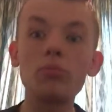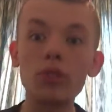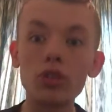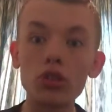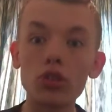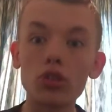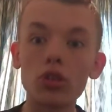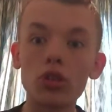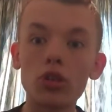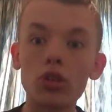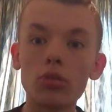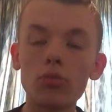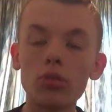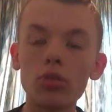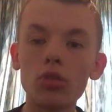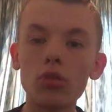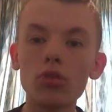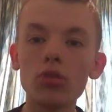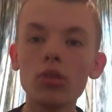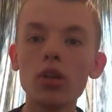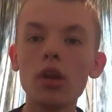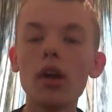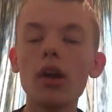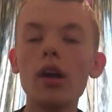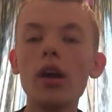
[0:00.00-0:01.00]
Berserker
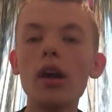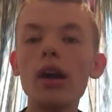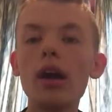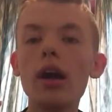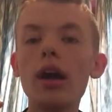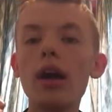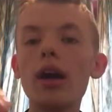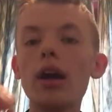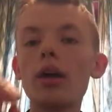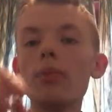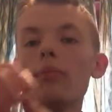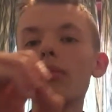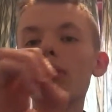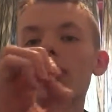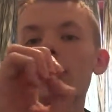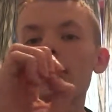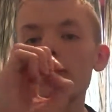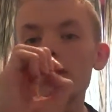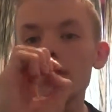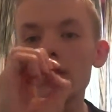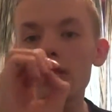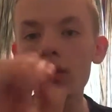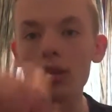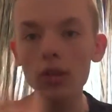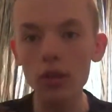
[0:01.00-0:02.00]
mode.
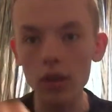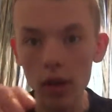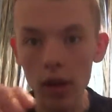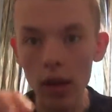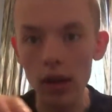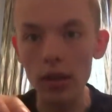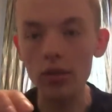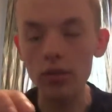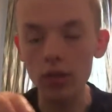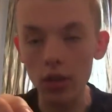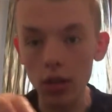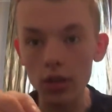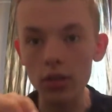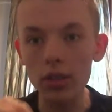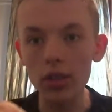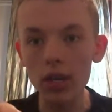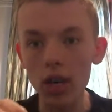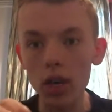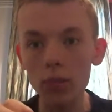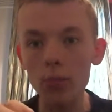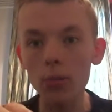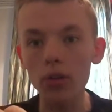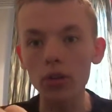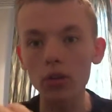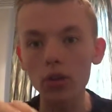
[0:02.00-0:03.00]
It does
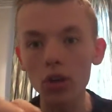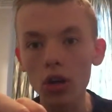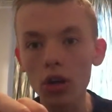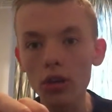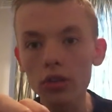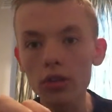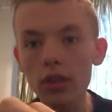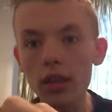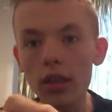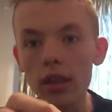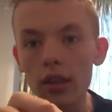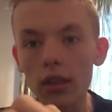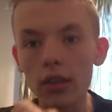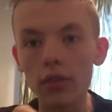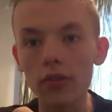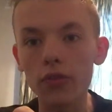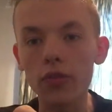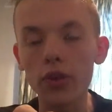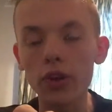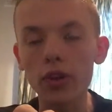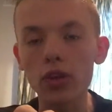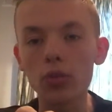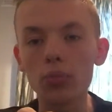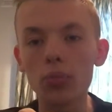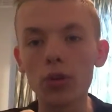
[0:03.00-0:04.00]
help a lot in the
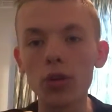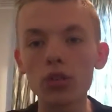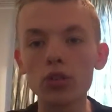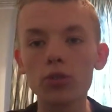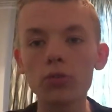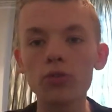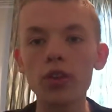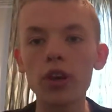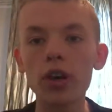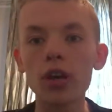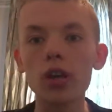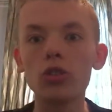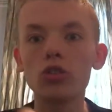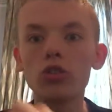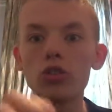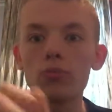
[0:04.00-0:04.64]
final boss fight.